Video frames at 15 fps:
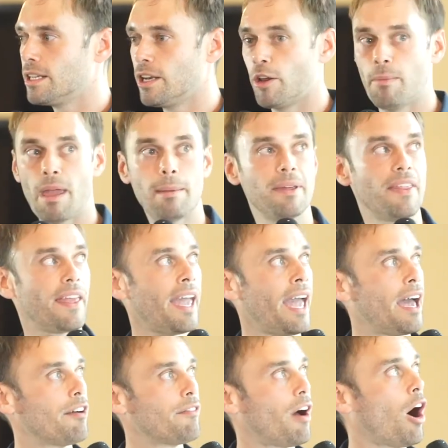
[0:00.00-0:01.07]
You know, maybe they
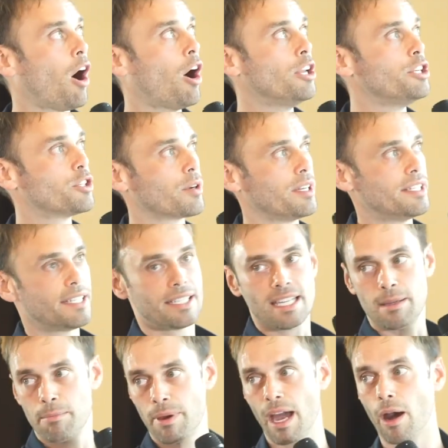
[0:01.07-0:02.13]
have a hundred
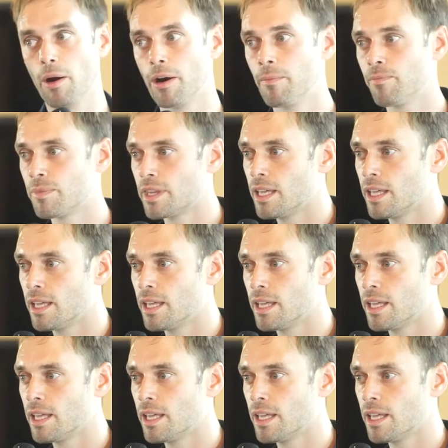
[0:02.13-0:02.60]
Steem power,